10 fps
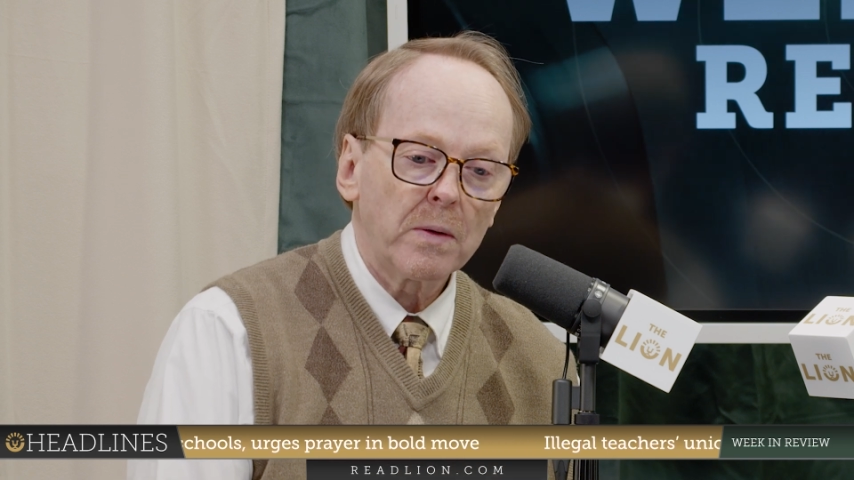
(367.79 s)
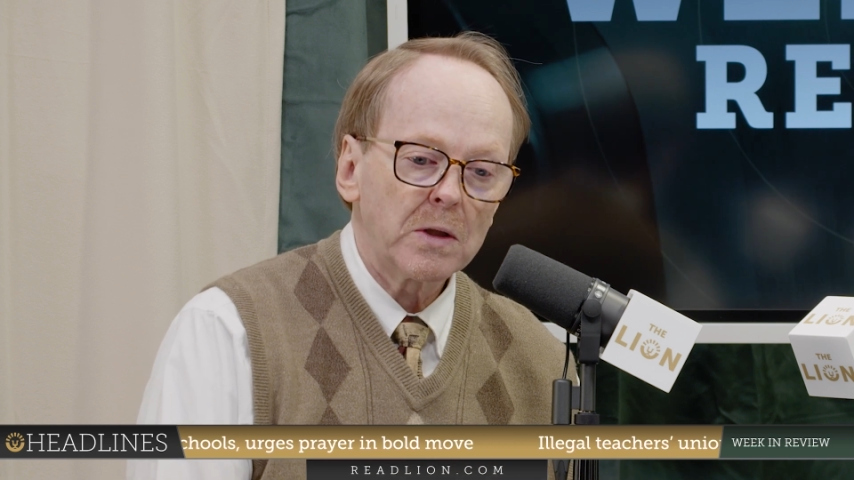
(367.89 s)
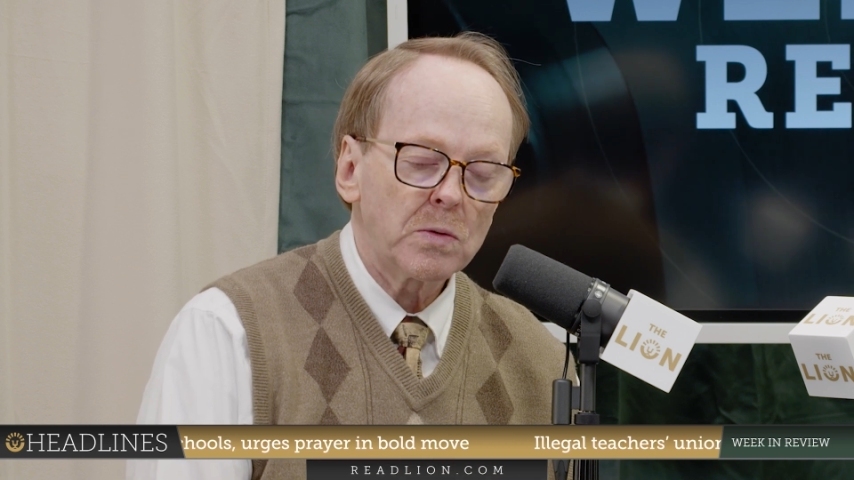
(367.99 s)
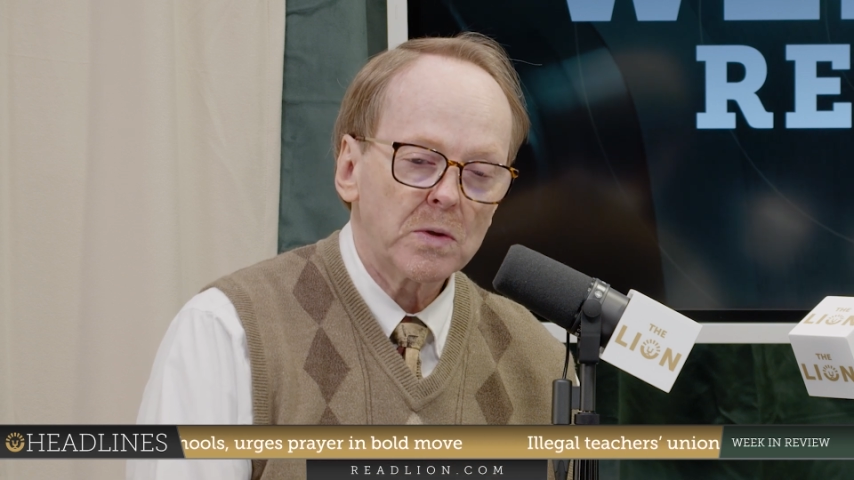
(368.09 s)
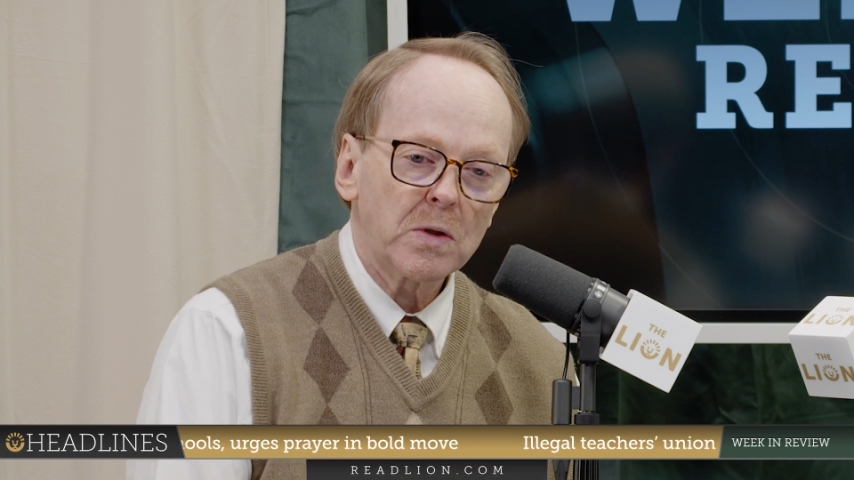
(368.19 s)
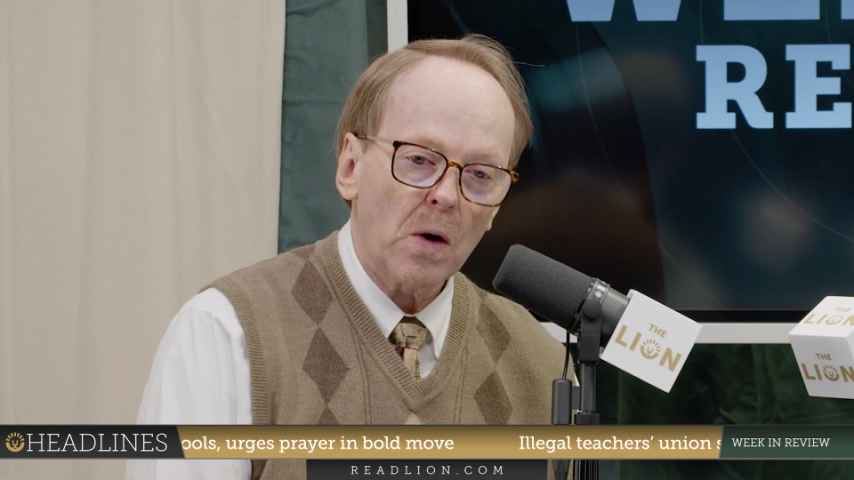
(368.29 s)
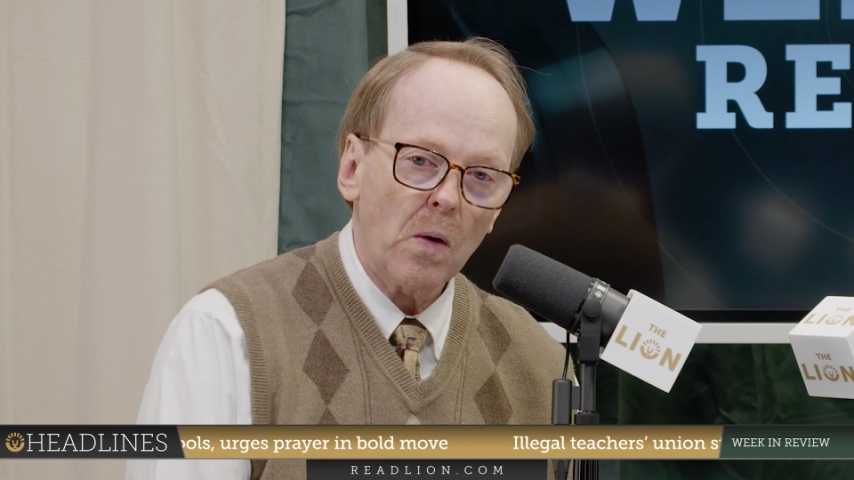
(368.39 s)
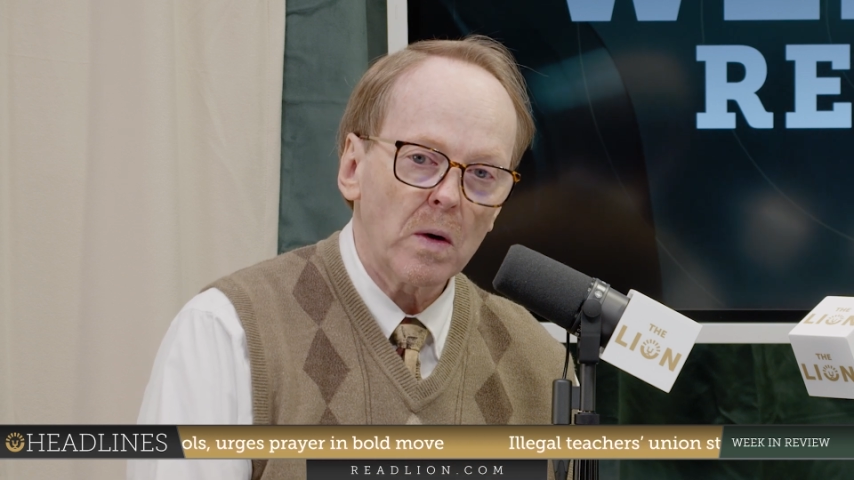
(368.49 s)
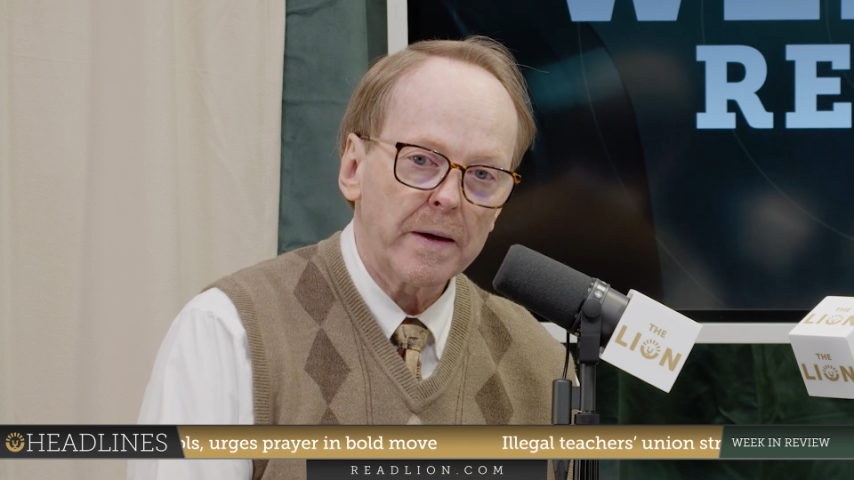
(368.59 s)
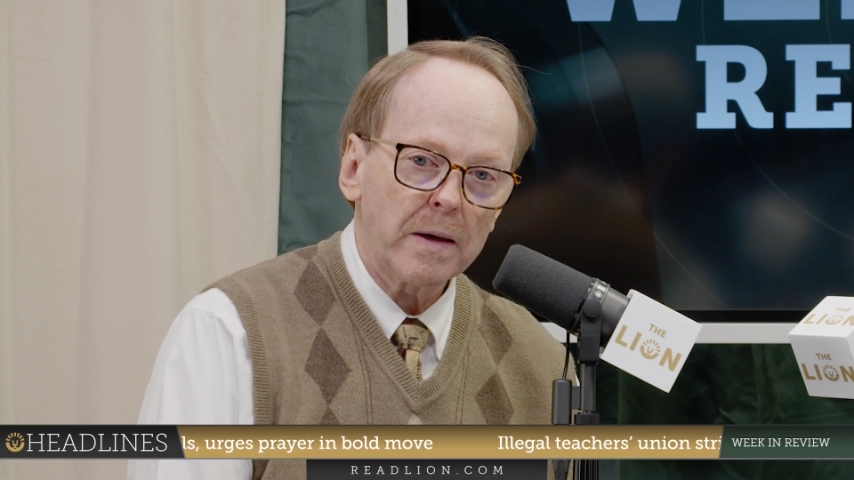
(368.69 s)
This was
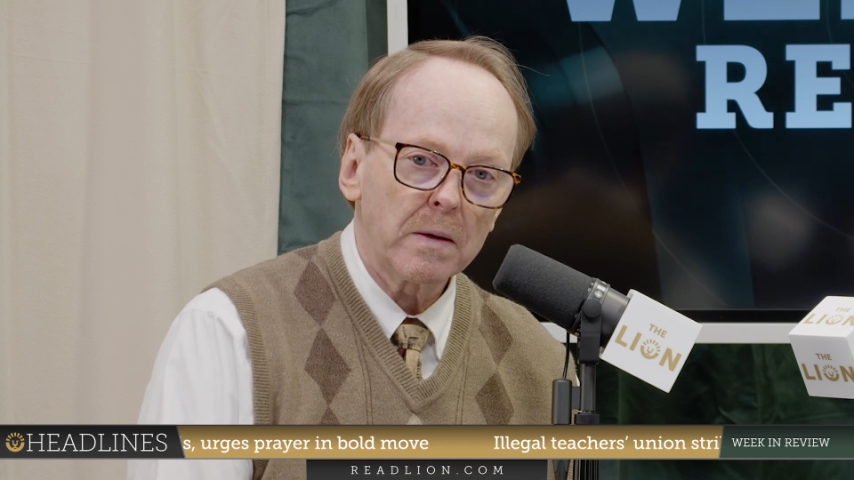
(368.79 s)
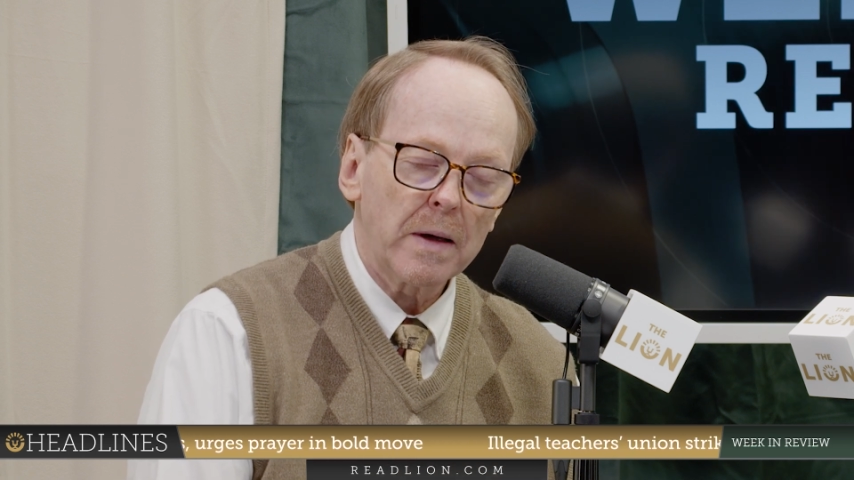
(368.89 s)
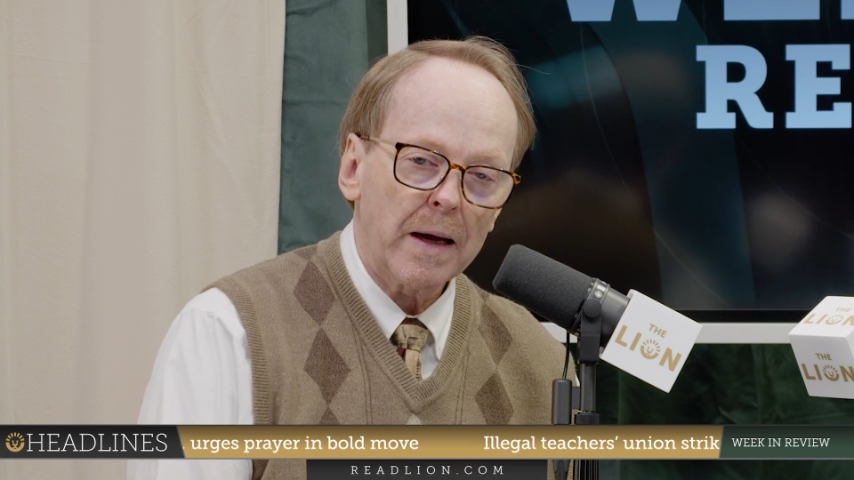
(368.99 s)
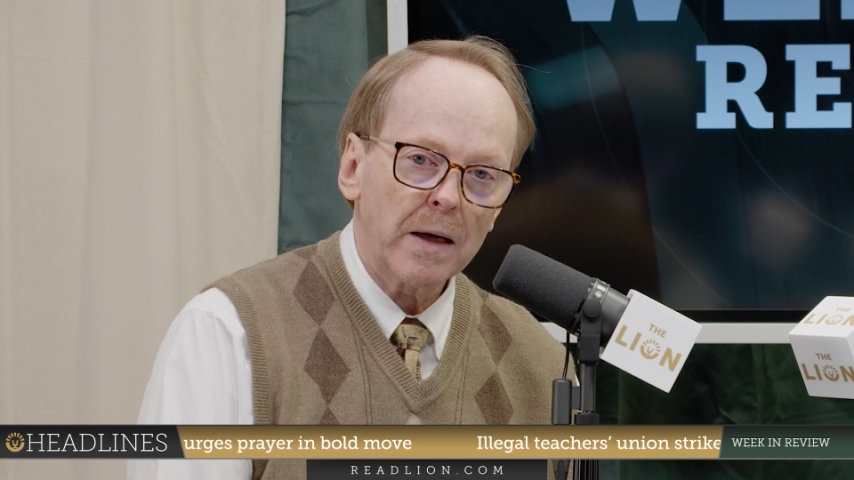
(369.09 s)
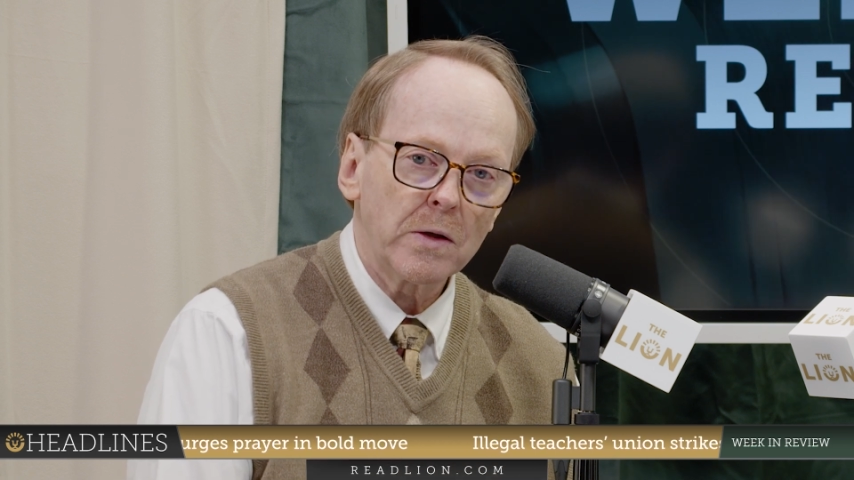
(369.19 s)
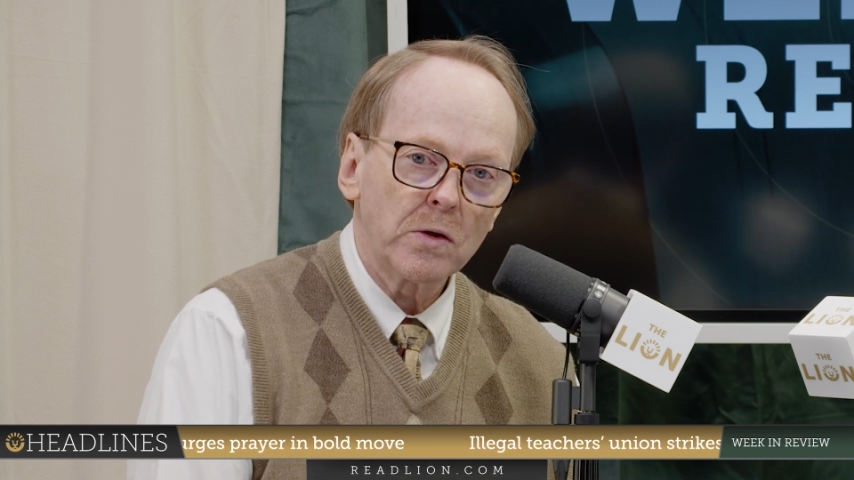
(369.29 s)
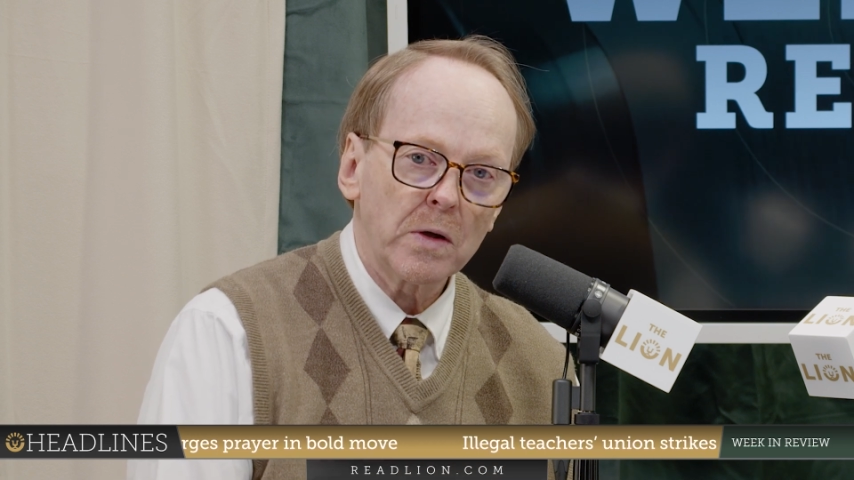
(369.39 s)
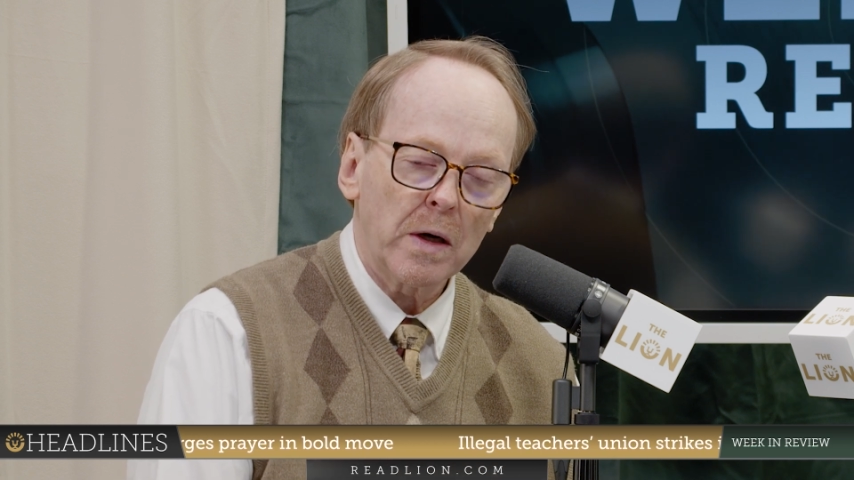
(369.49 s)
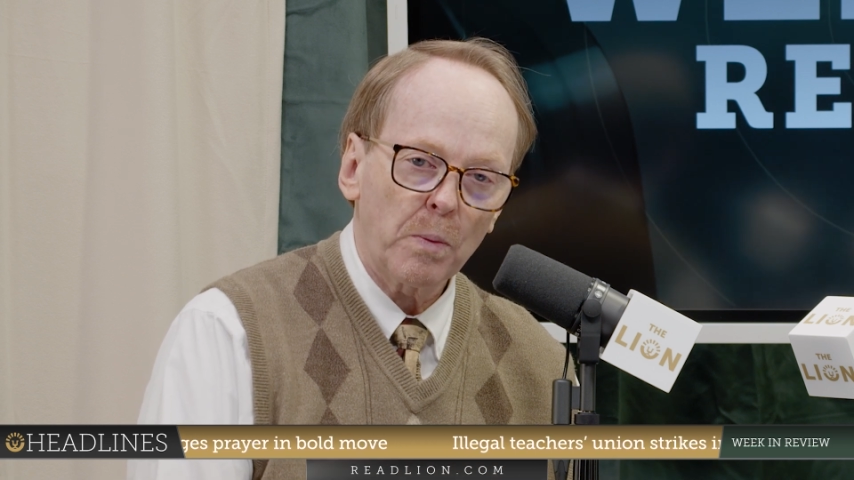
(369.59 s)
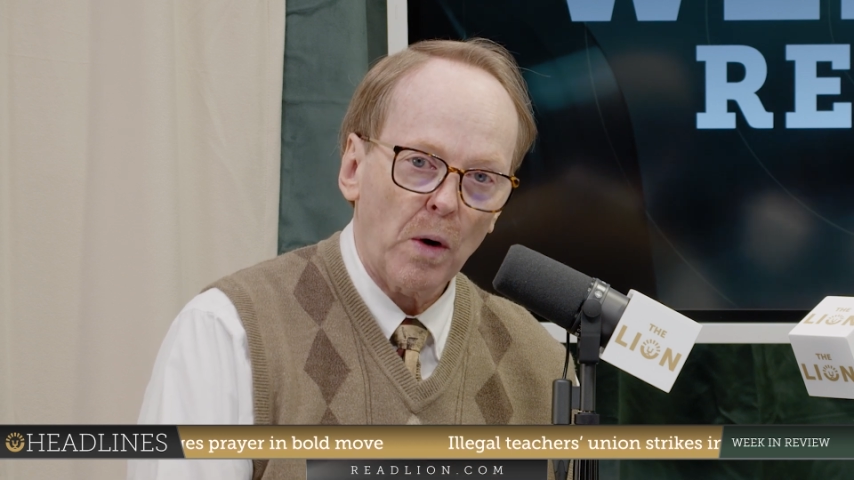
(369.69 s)
totally age
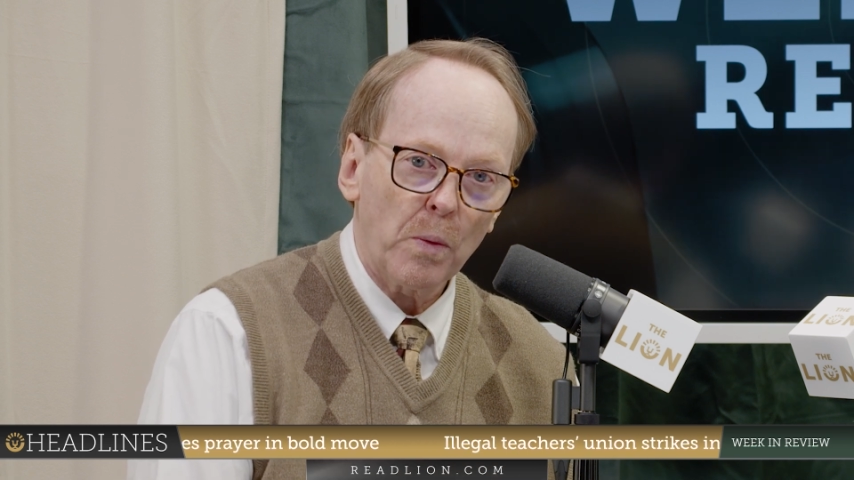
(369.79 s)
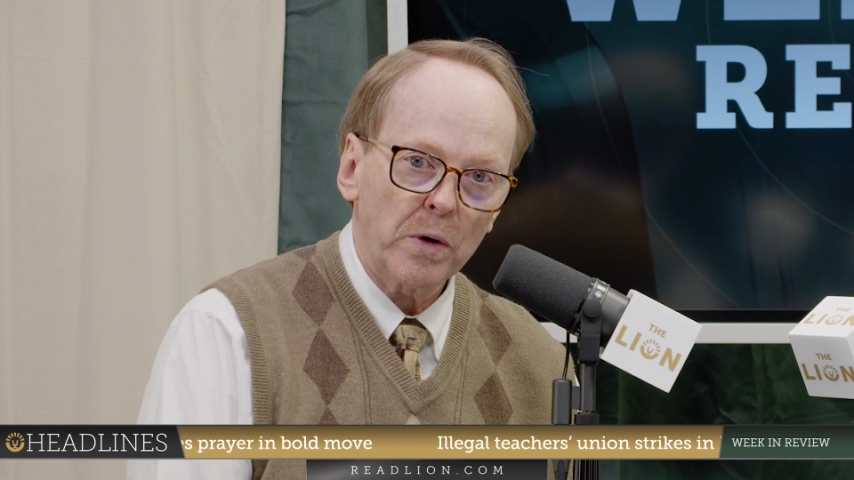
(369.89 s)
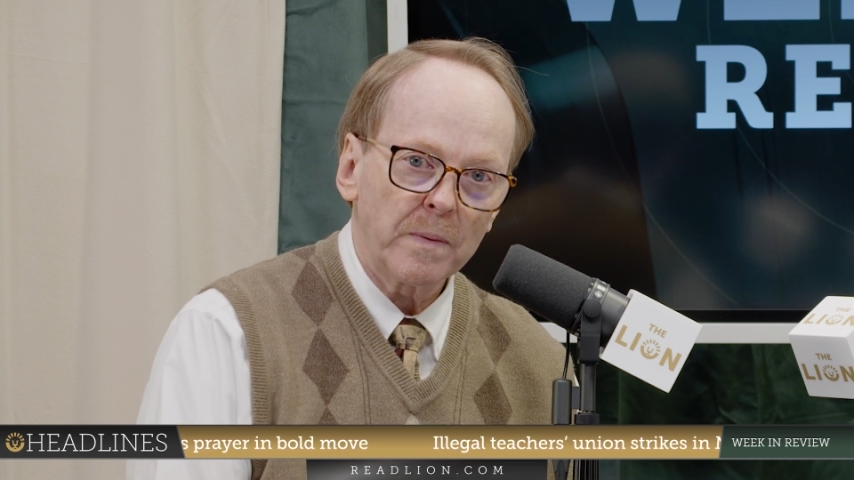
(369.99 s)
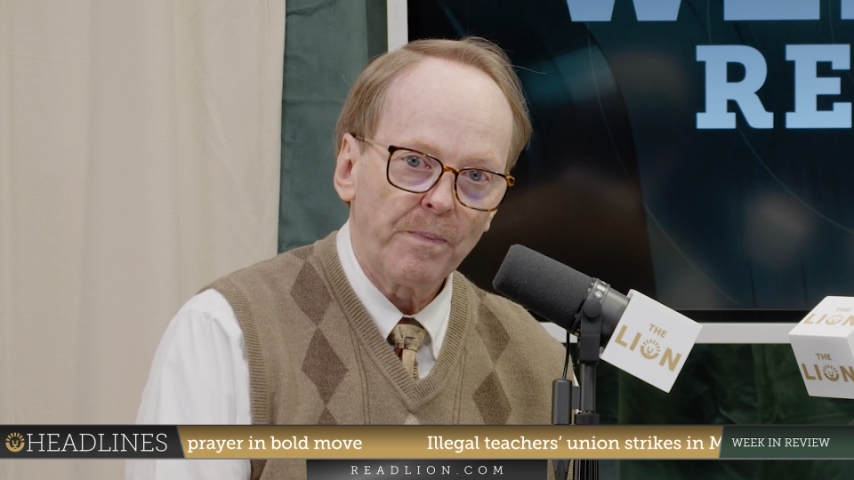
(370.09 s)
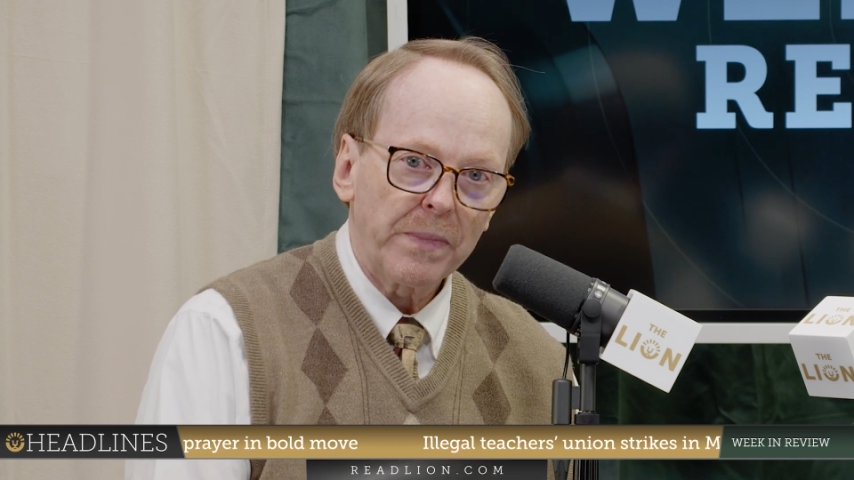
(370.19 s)
inappropriate